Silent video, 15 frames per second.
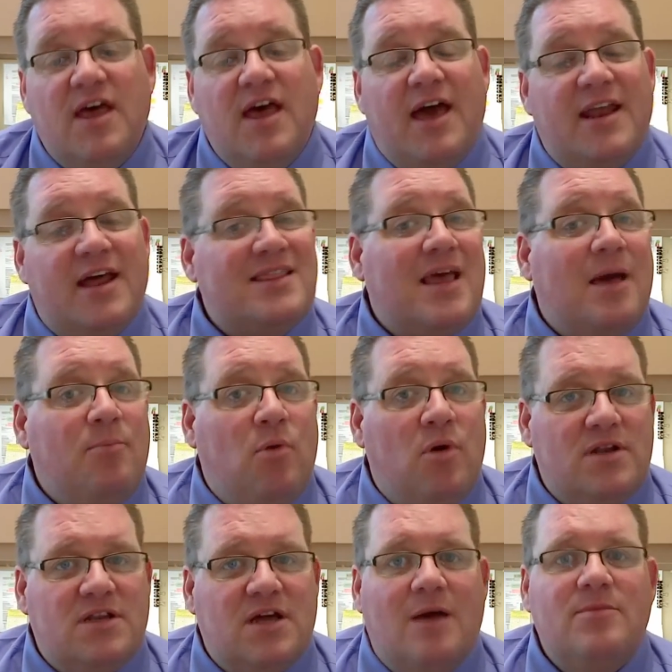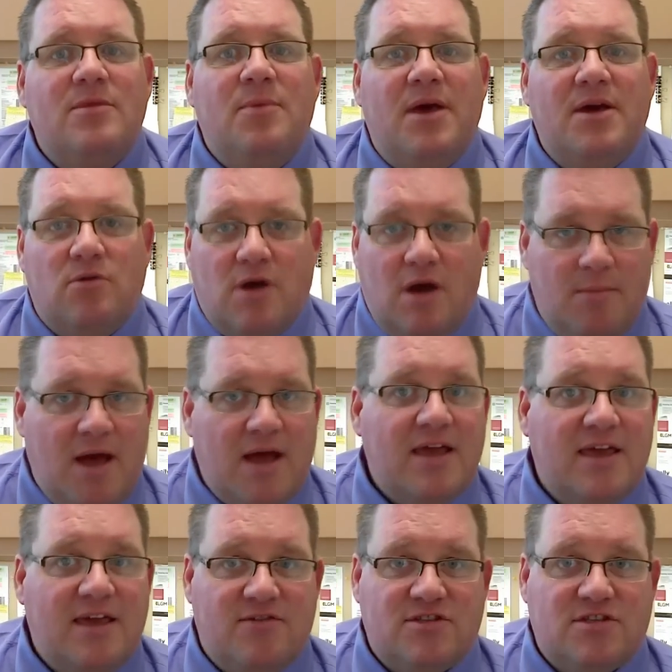and at that point in time the bank will come back
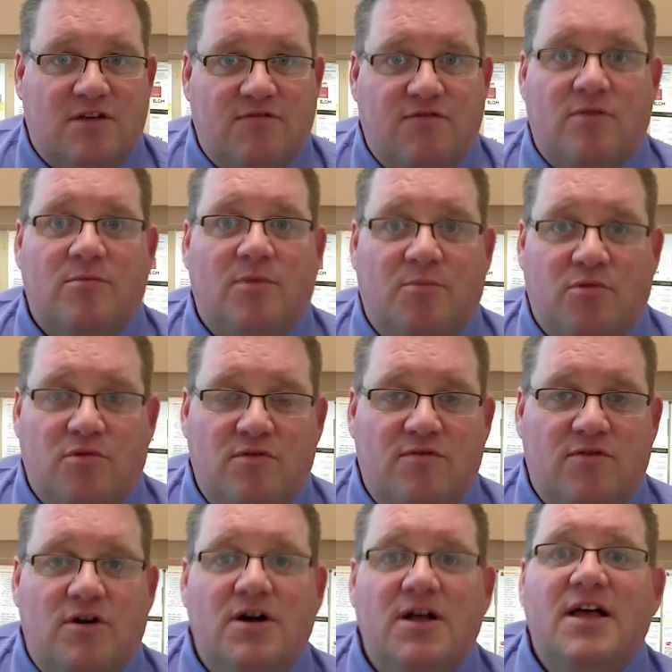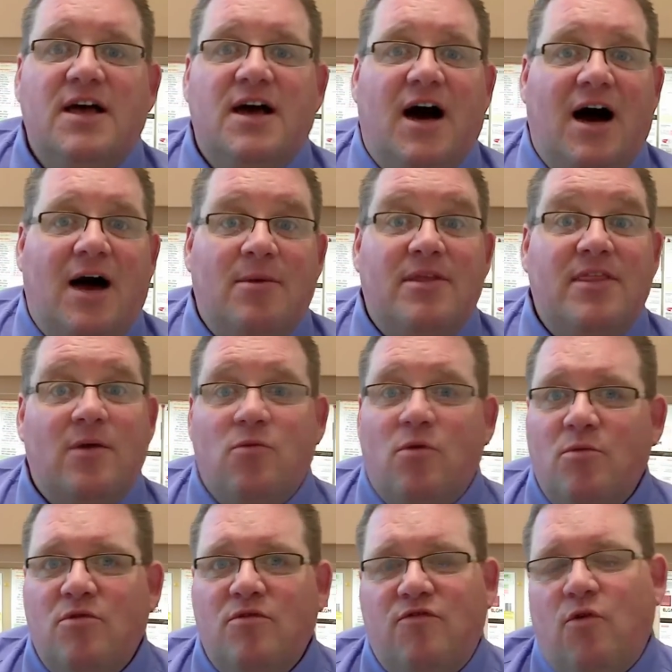and give us our firm approval, and then
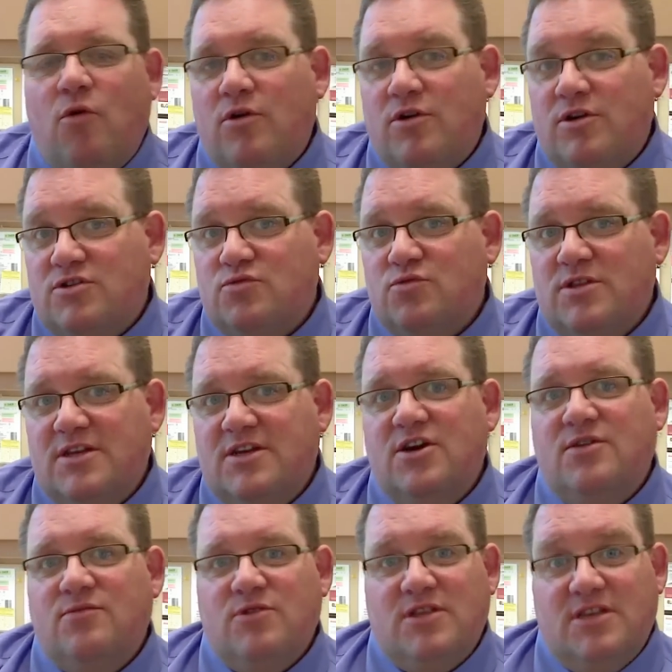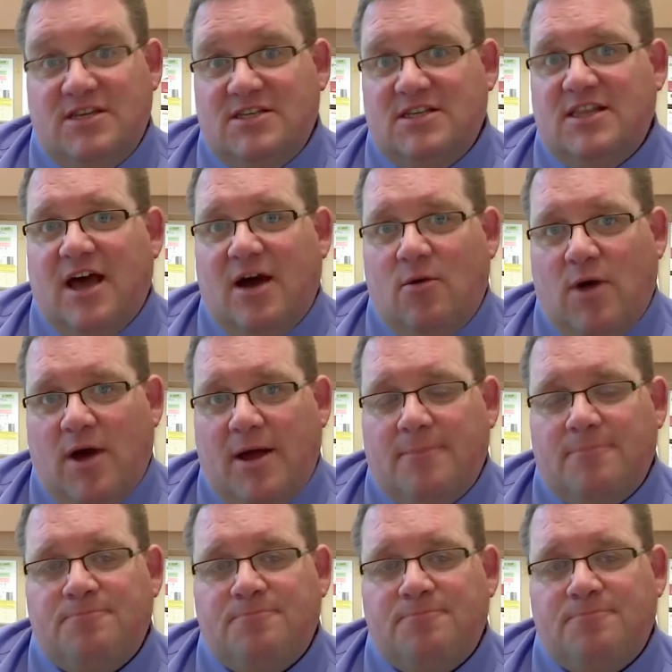we'll move forward. It's really good and really easy that way.